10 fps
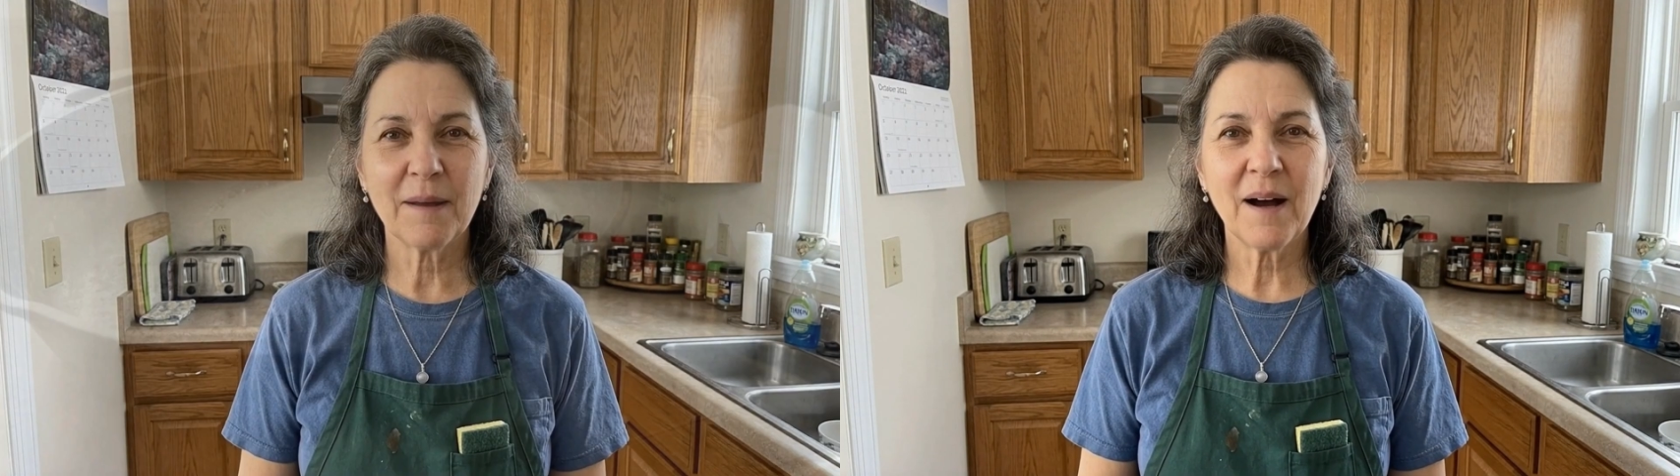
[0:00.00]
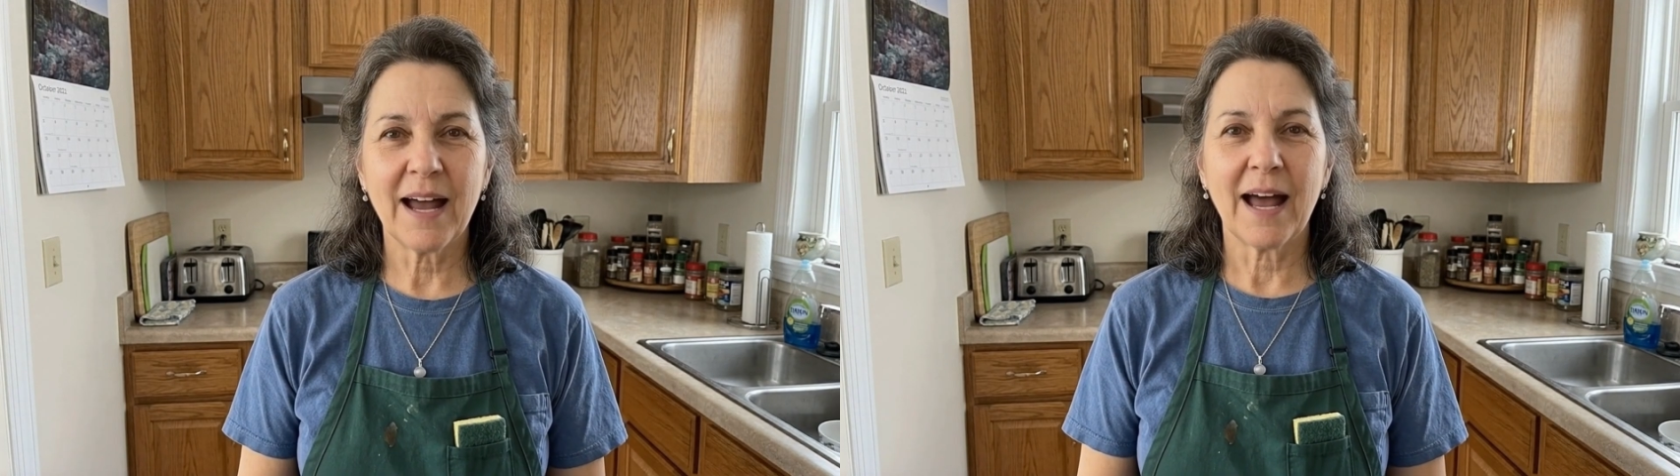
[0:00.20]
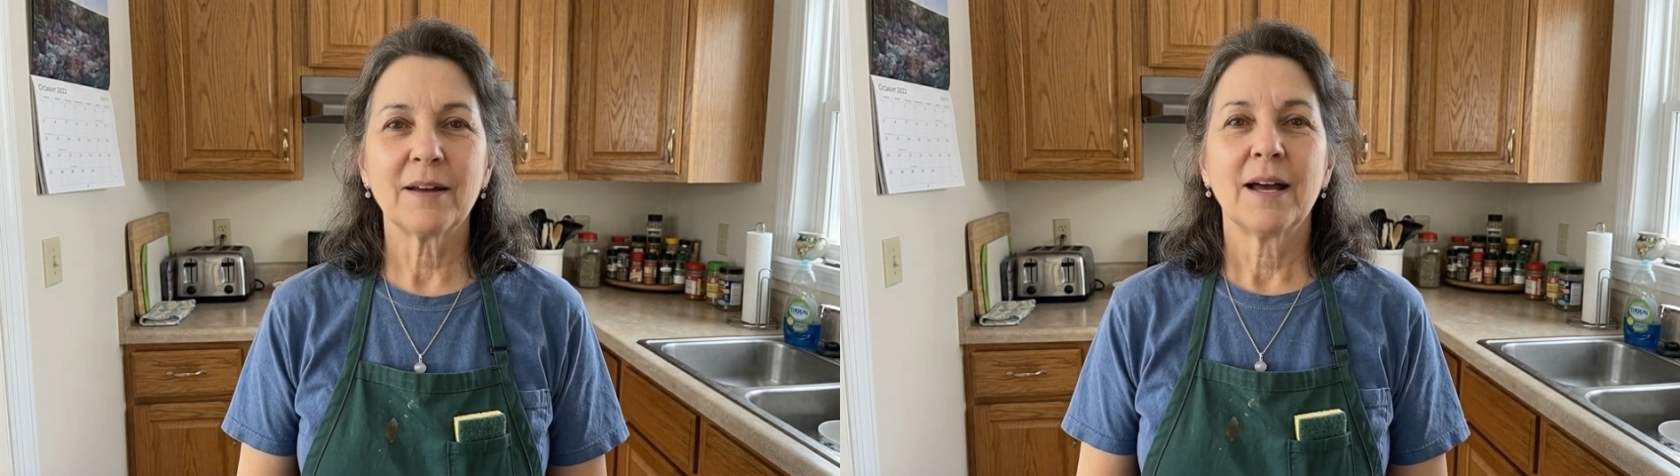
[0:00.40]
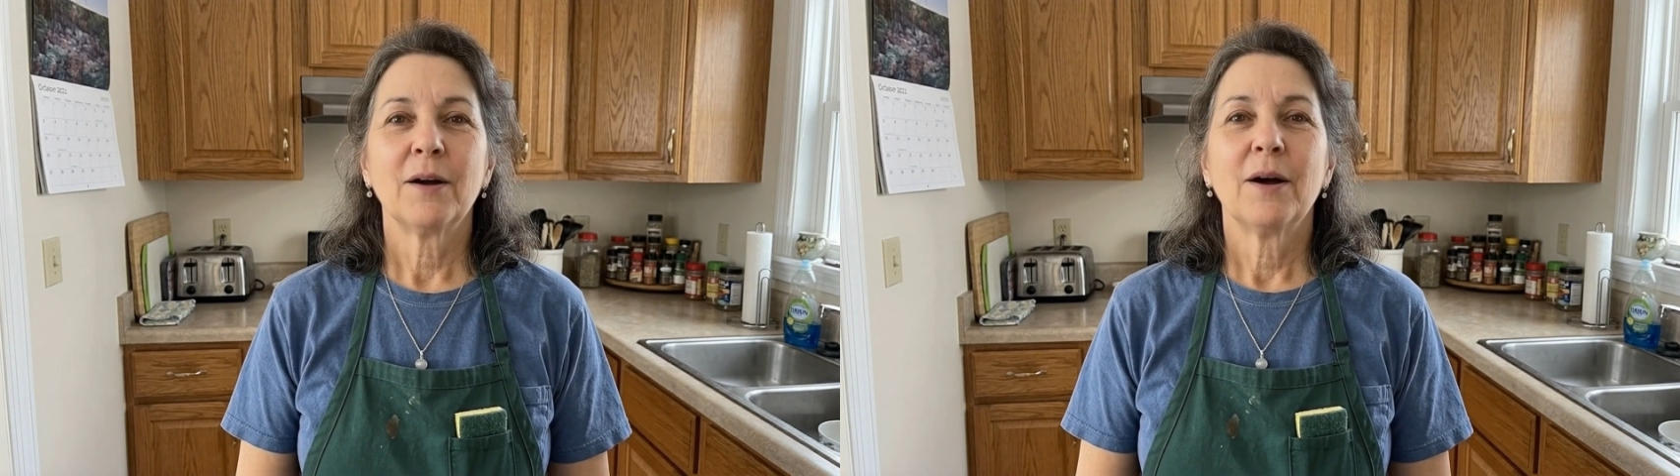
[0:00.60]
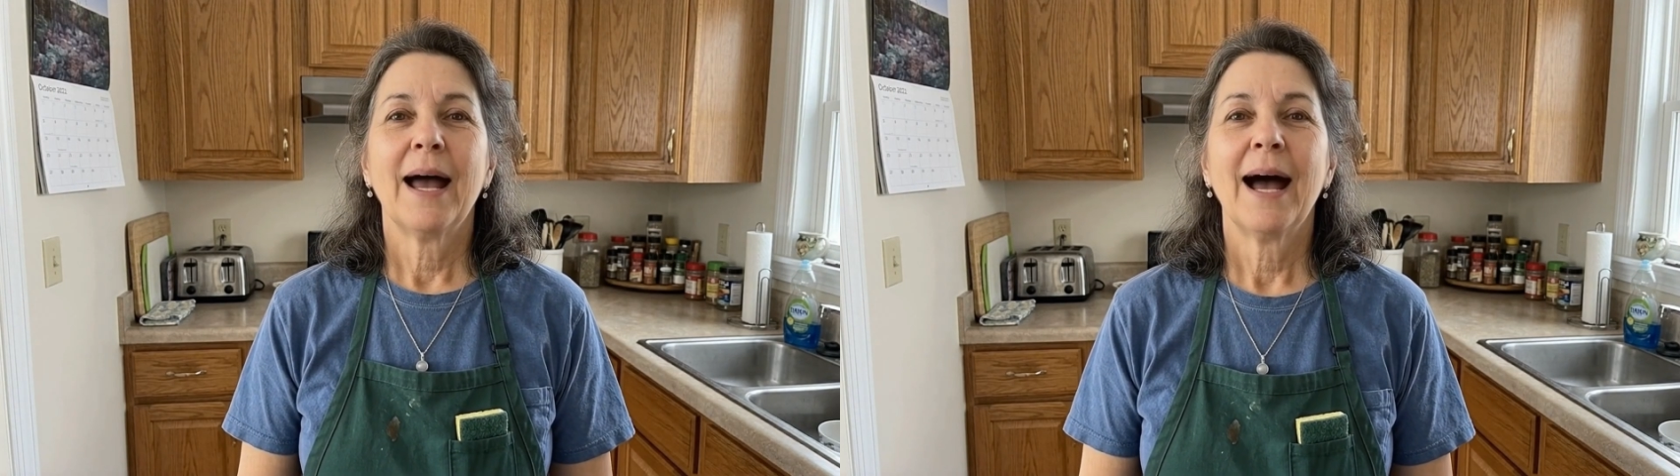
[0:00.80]
I have
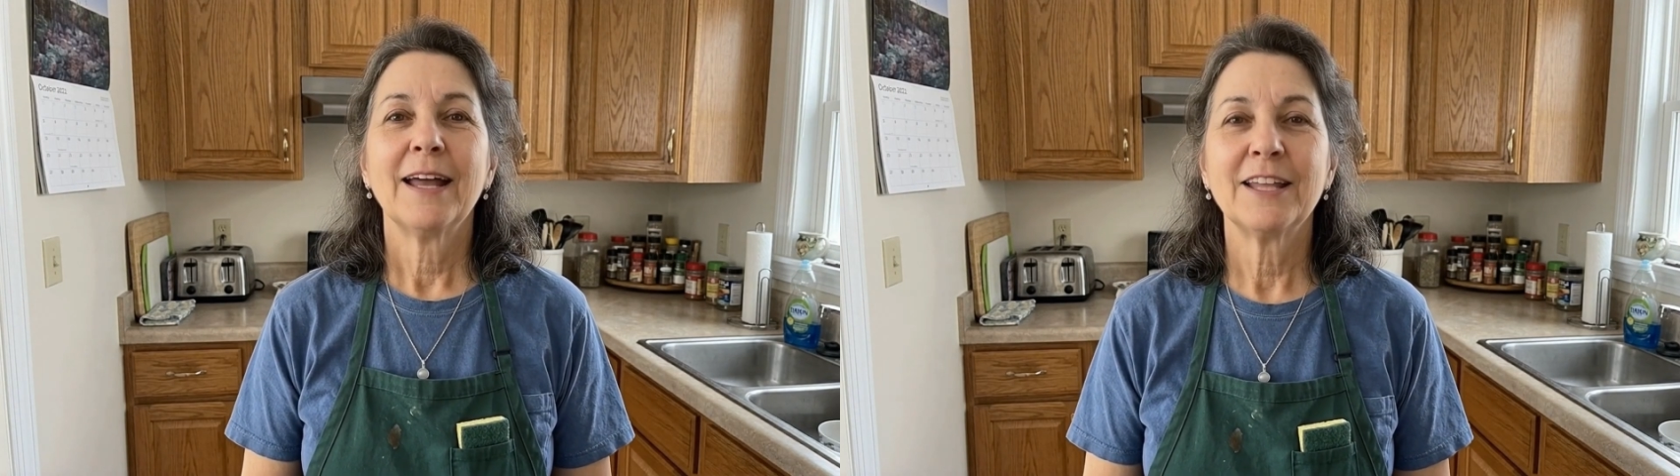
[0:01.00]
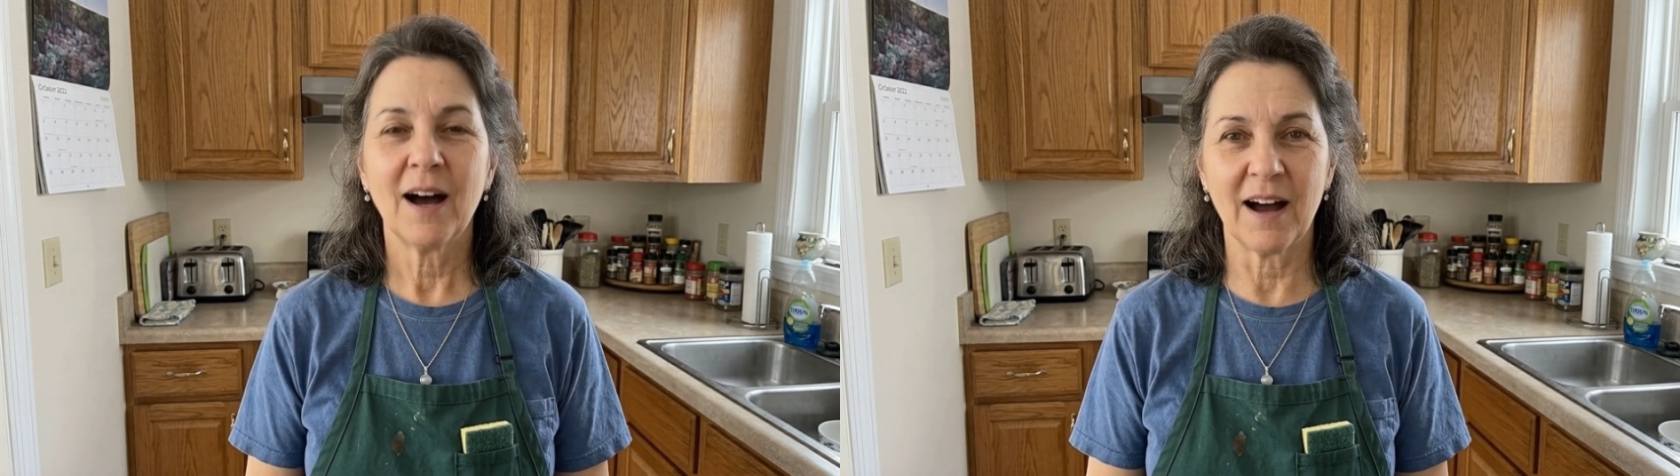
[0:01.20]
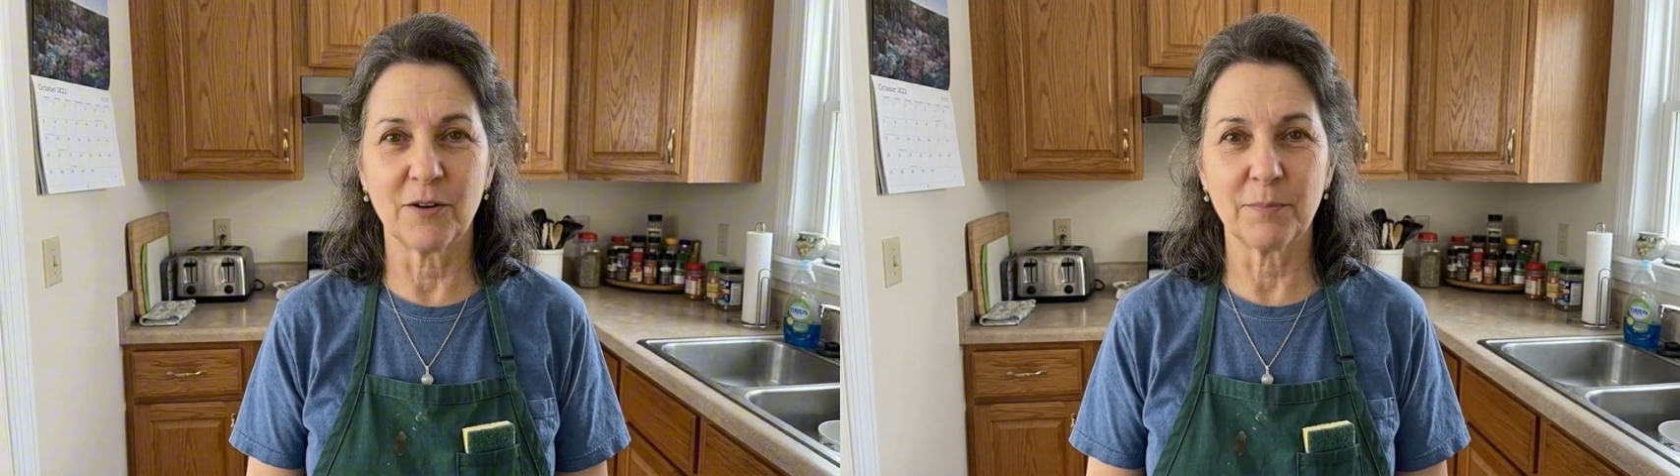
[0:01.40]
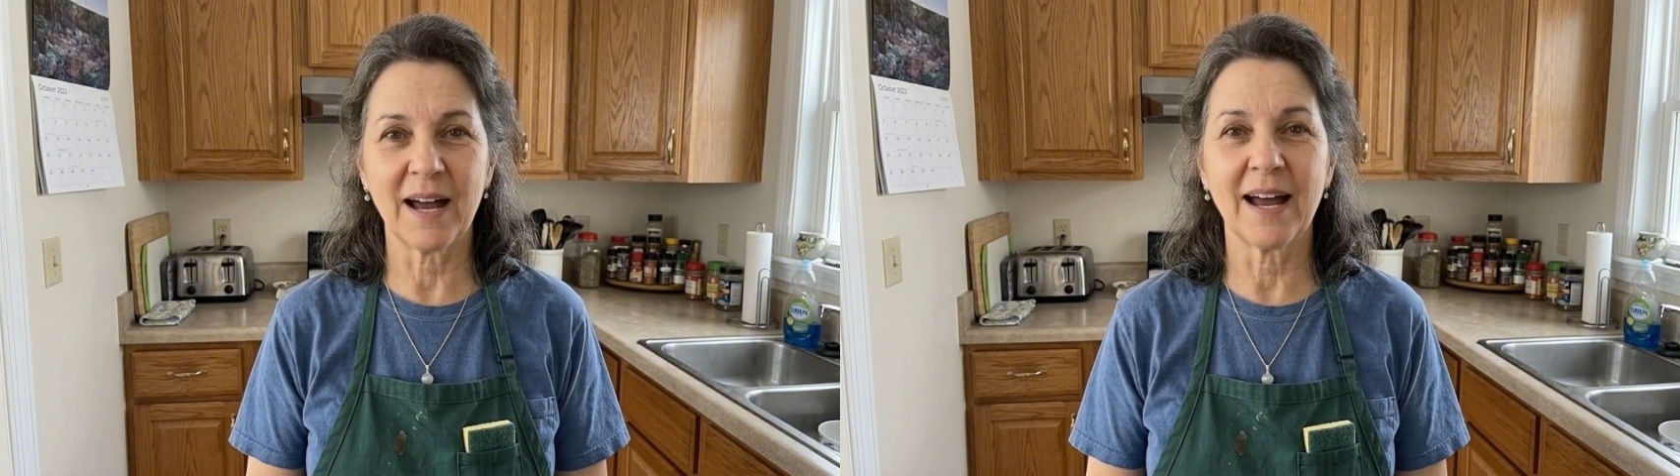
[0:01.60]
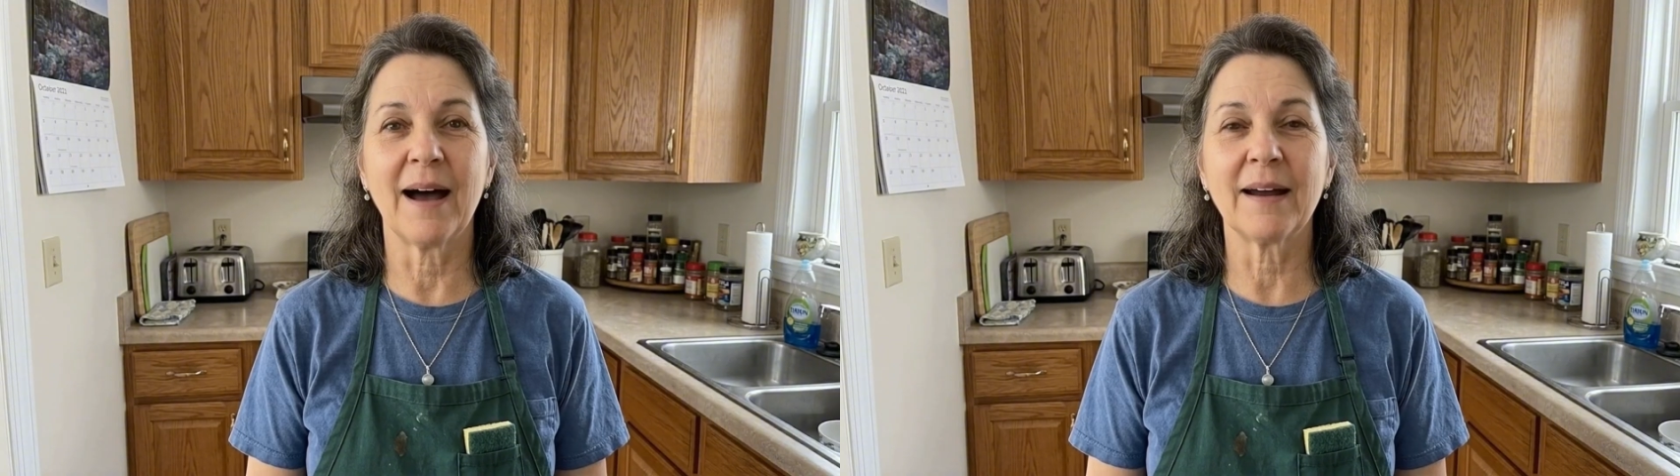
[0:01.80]
another cast iron
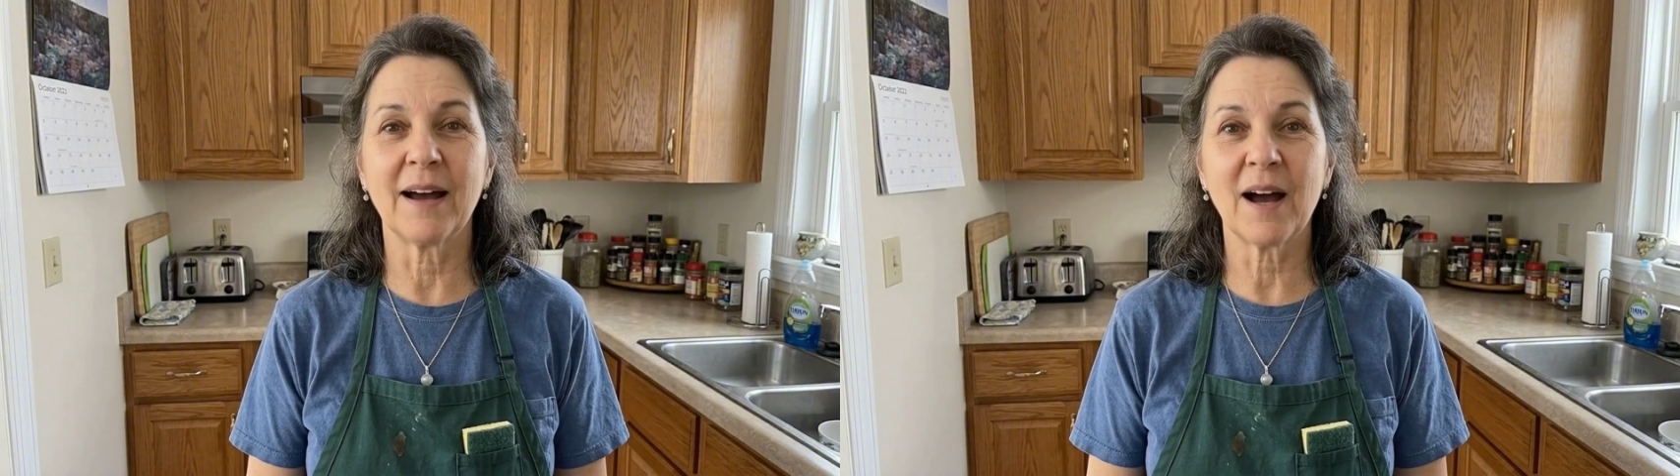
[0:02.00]
pan that